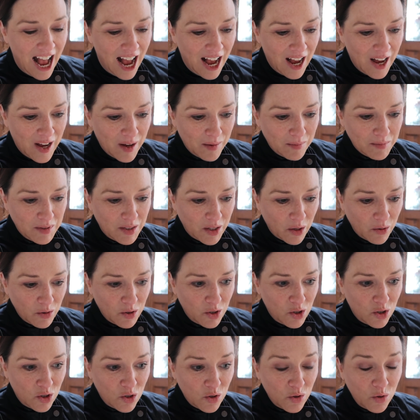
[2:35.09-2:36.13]
Um, so
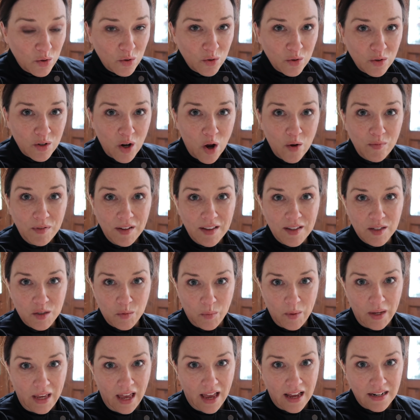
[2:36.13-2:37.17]
soon, hopefully this
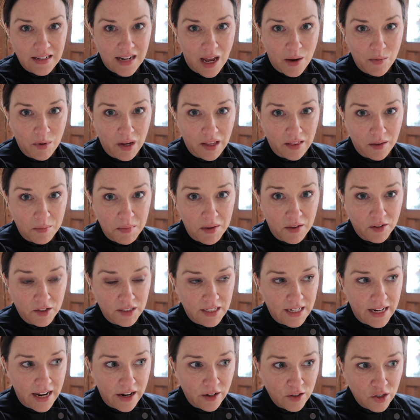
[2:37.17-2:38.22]
weekend, I will get them either
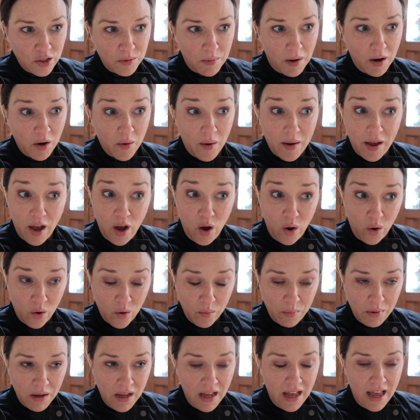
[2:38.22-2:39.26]
today or tomorrow, I hope.